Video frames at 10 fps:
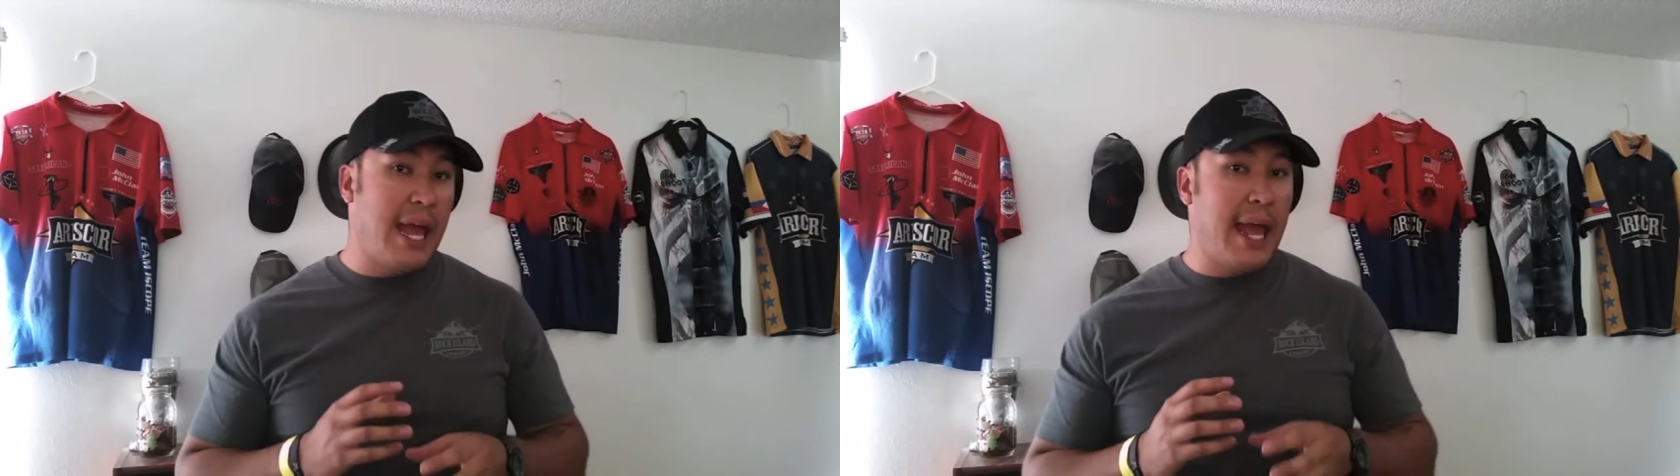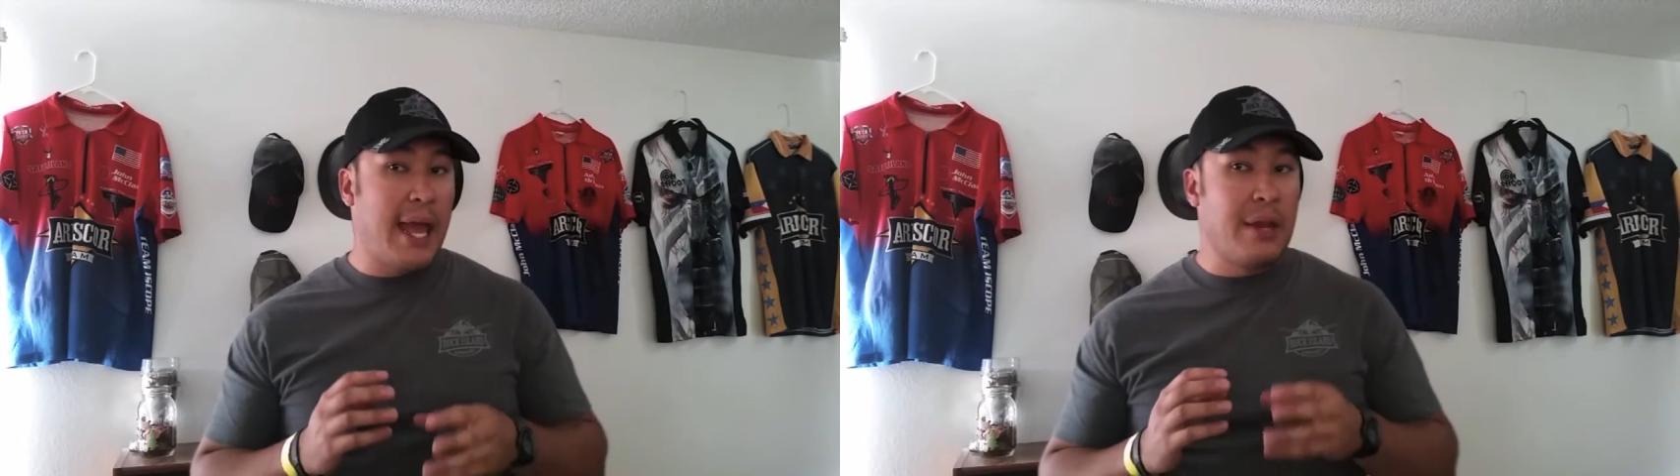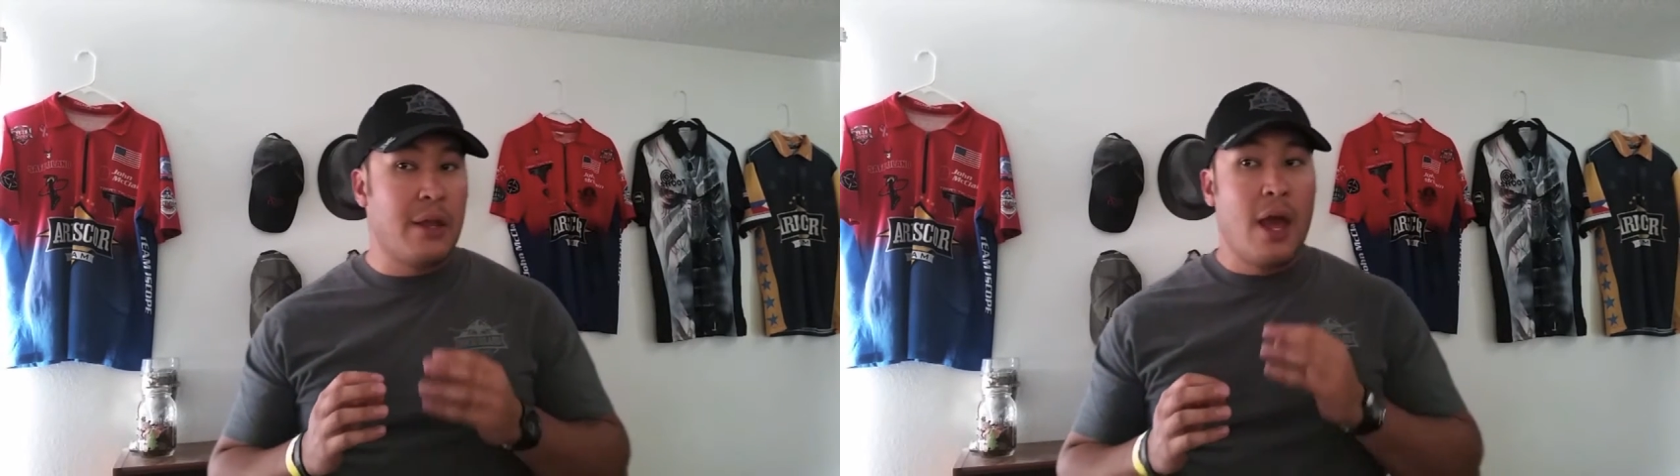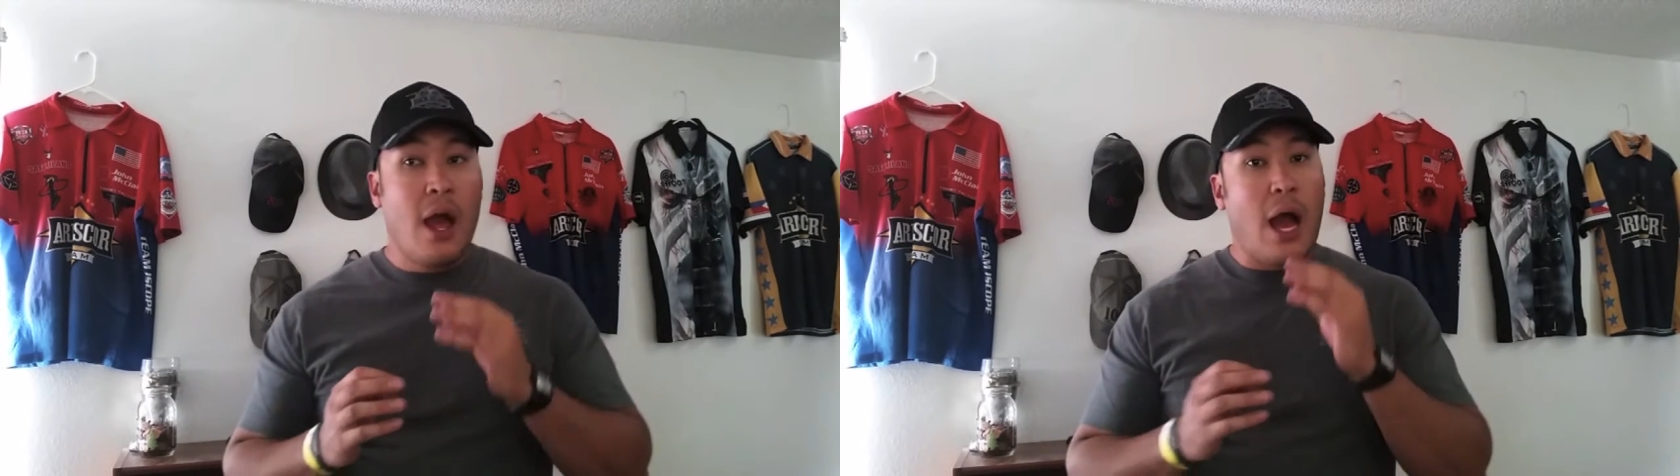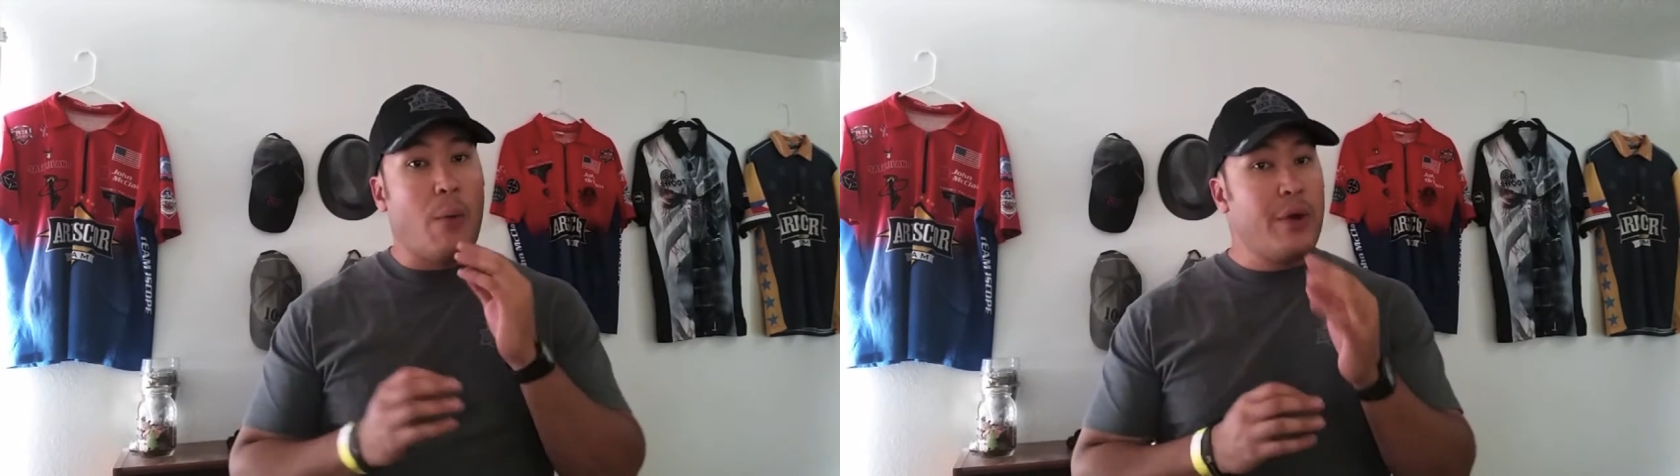and
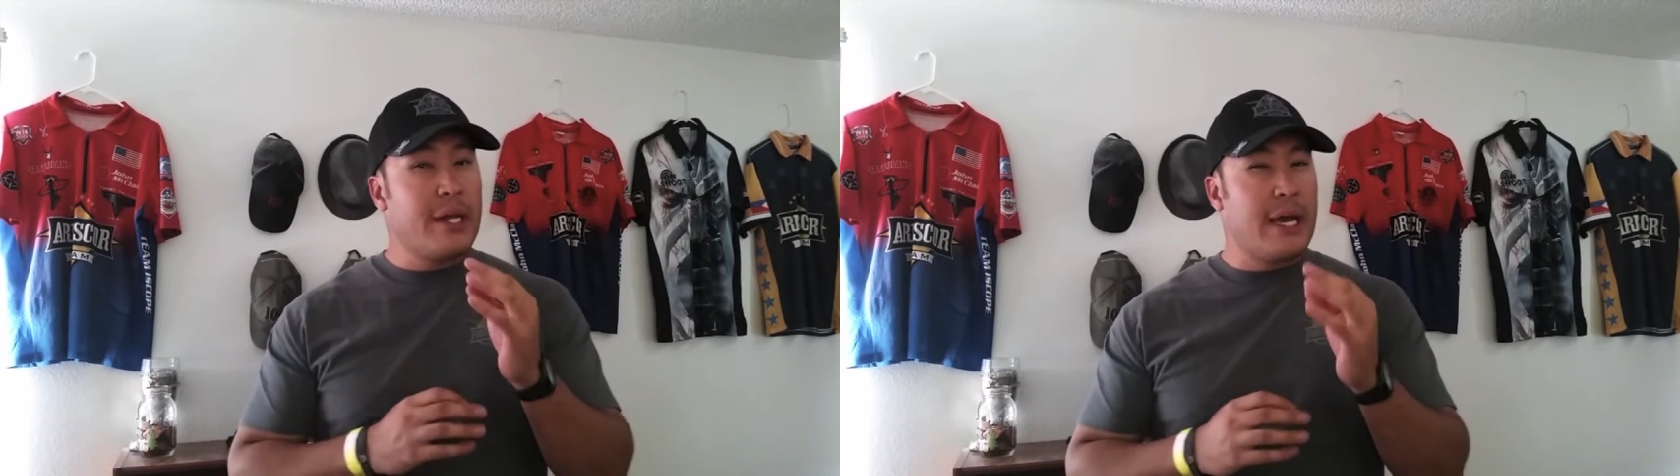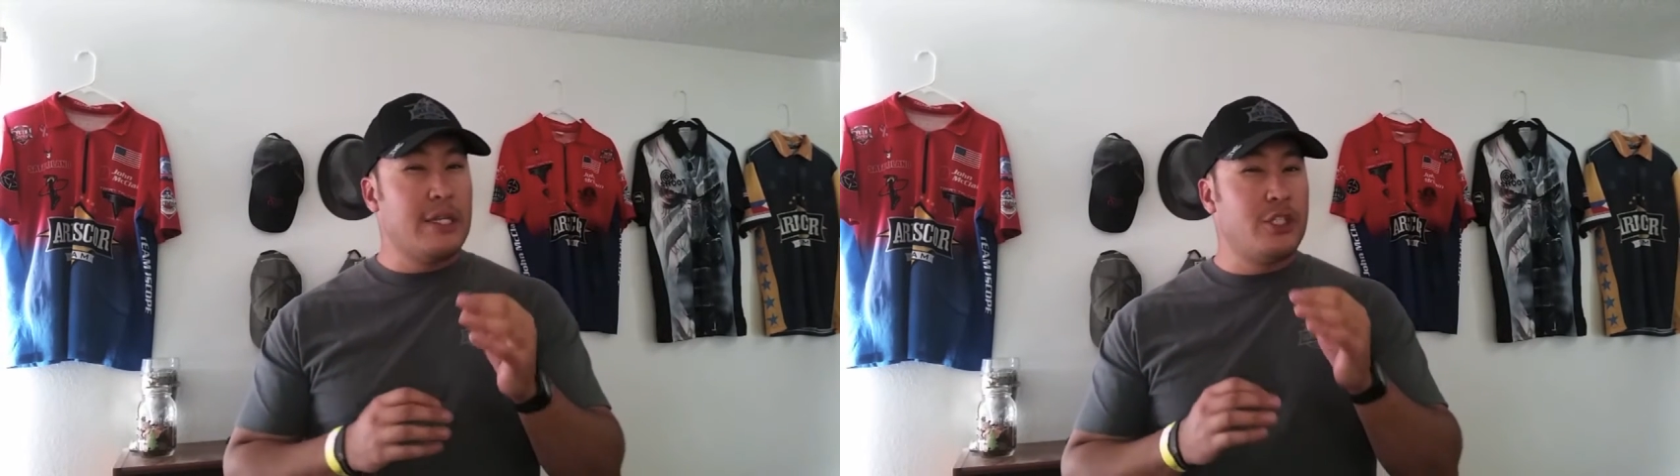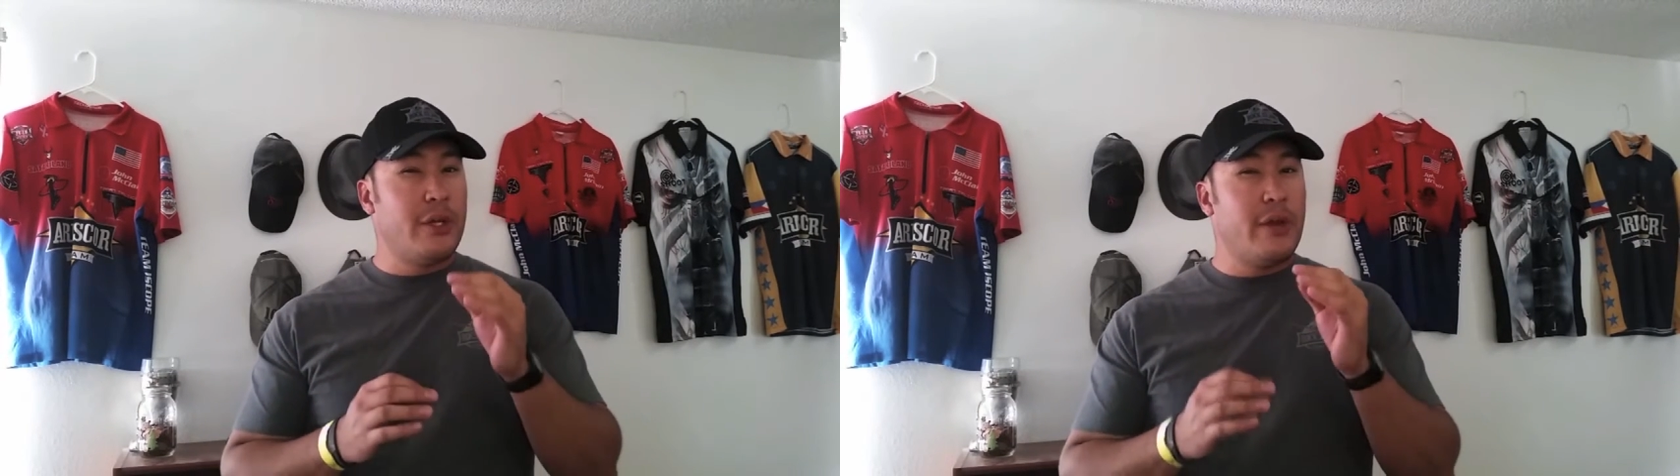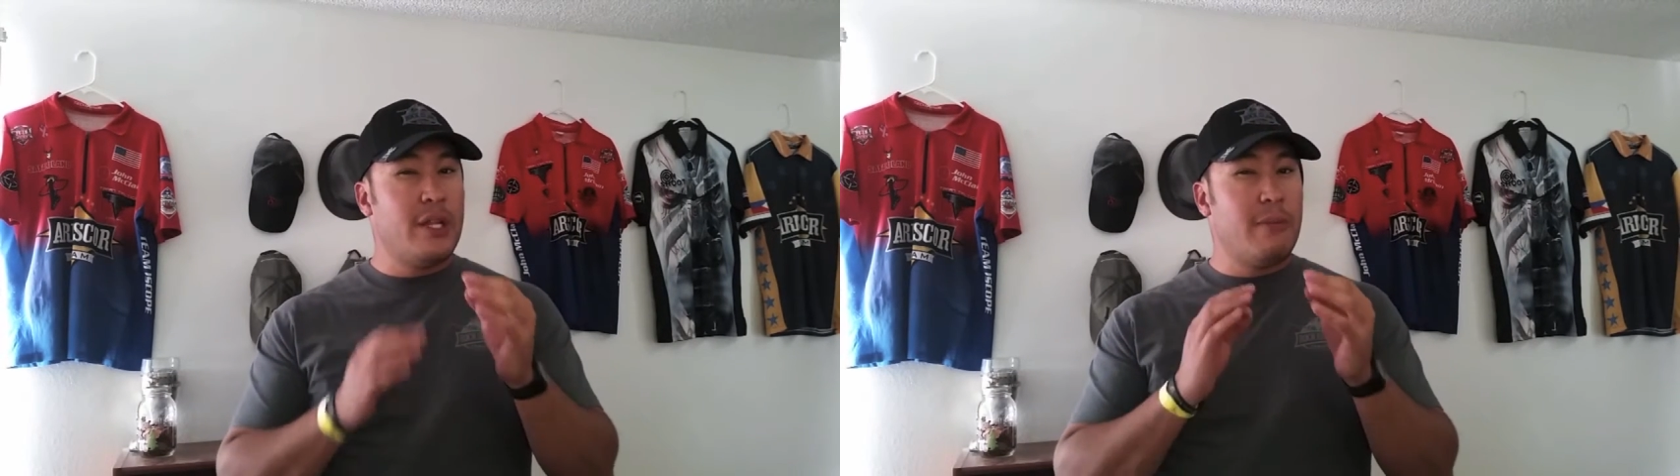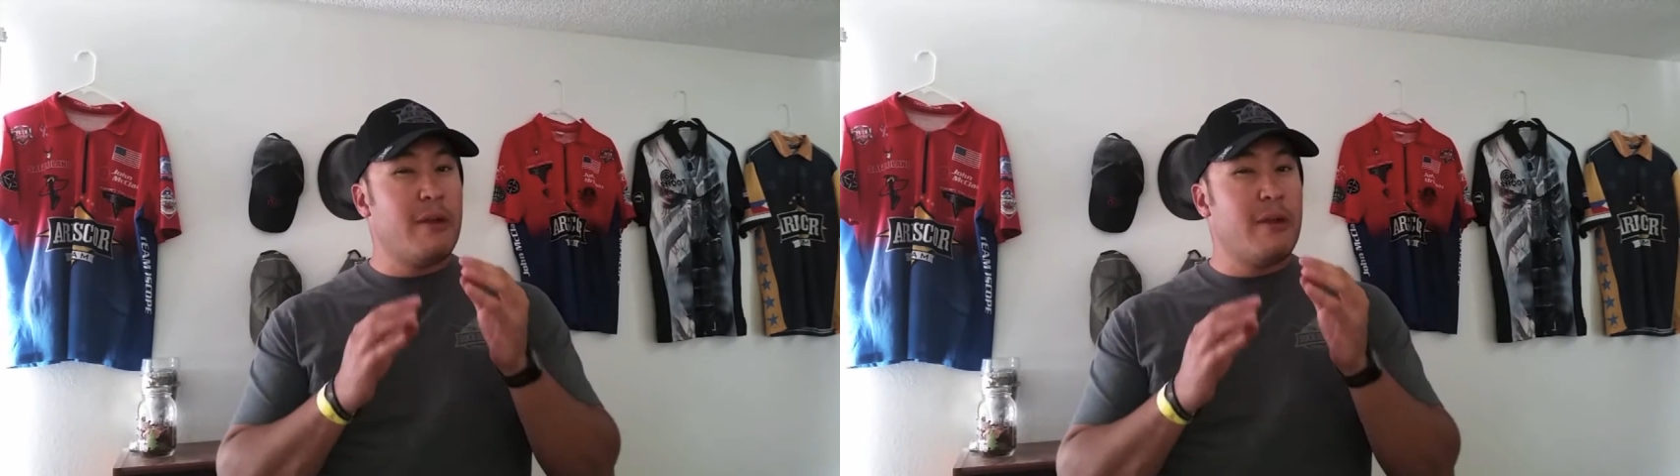I wanted to kind of show you a little